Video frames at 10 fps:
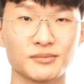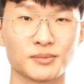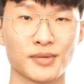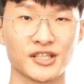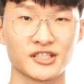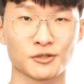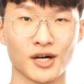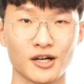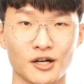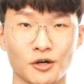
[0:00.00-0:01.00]
This
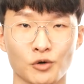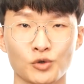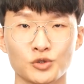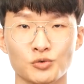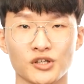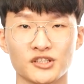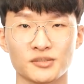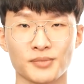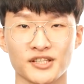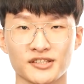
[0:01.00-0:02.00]
means that the developer
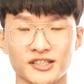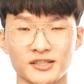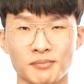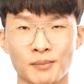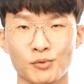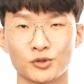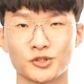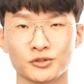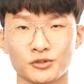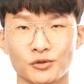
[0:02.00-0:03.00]
will have to go to
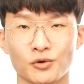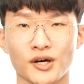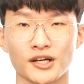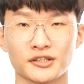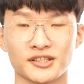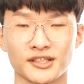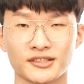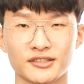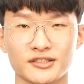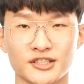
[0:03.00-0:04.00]
and from the README
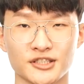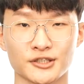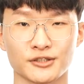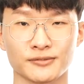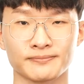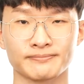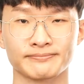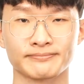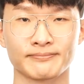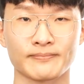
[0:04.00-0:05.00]
page and
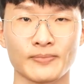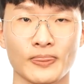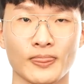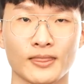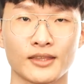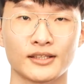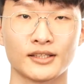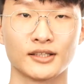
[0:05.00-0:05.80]
code workspace.